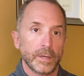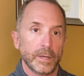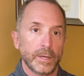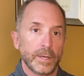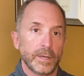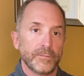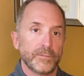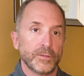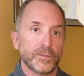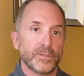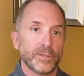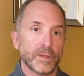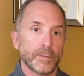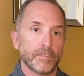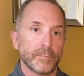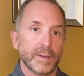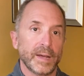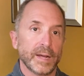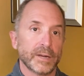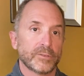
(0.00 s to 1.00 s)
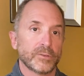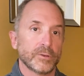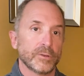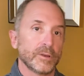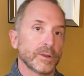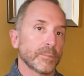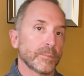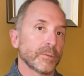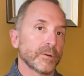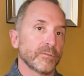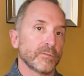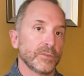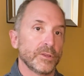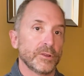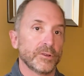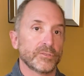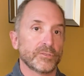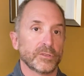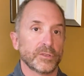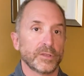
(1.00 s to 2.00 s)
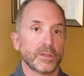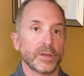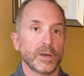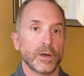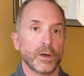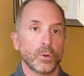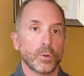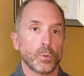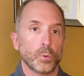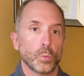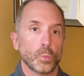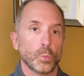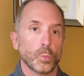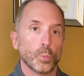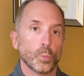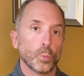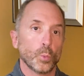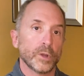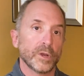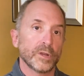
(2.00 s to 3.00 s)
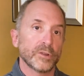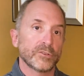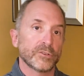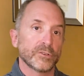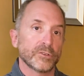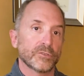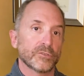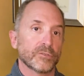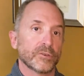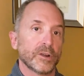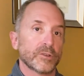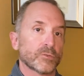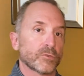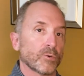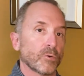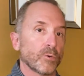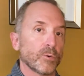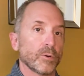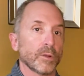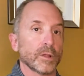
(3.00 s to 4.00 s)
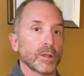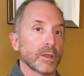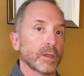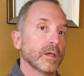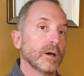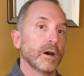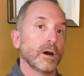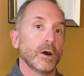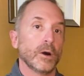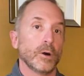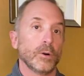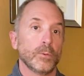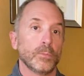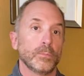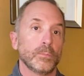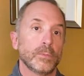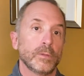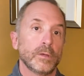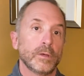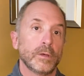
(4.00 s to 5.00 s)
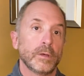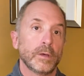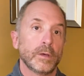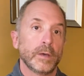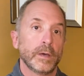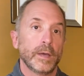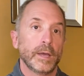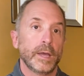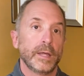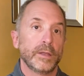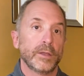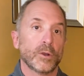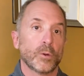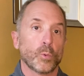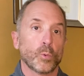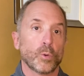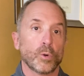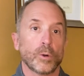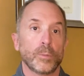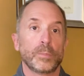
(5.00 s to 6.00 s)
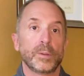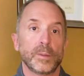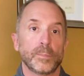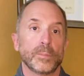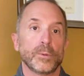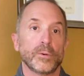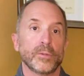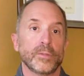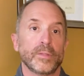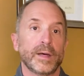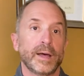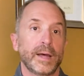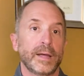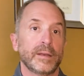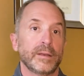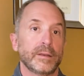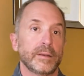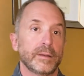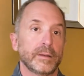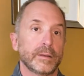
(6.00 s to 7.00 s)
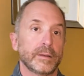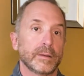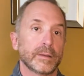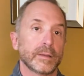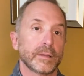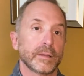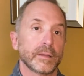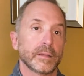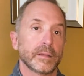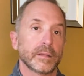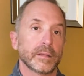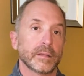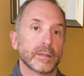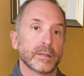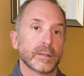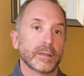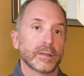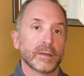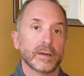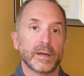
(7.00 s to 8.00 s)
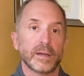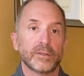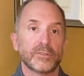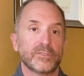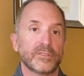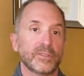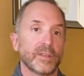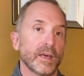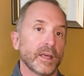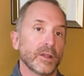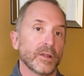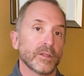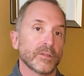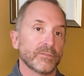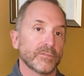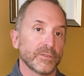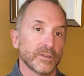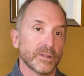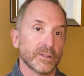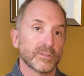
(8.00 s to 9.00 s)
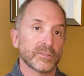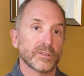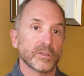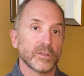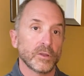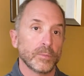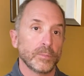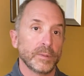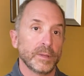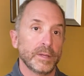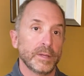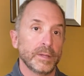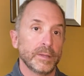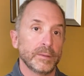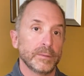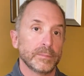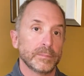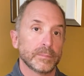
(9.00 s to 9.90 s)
If you think back to a number of years ago when interest rates were really low, and there were people that kind of sat on the fence a little bit,